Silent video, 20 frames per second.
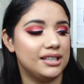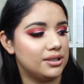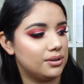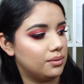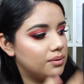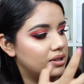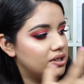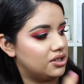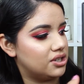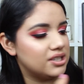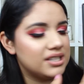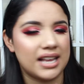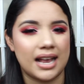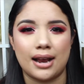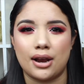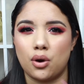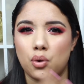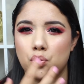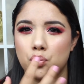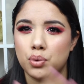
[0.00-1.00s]
this one is just
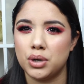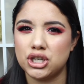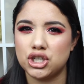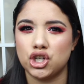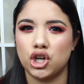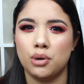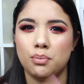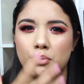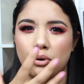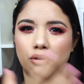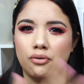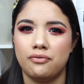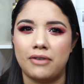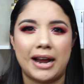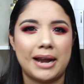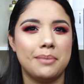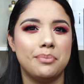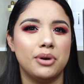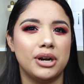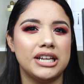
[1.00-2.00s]
like a richer, more
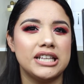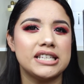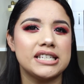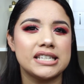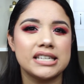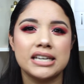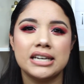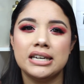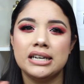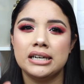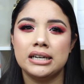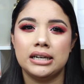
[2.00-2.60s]
vibrant.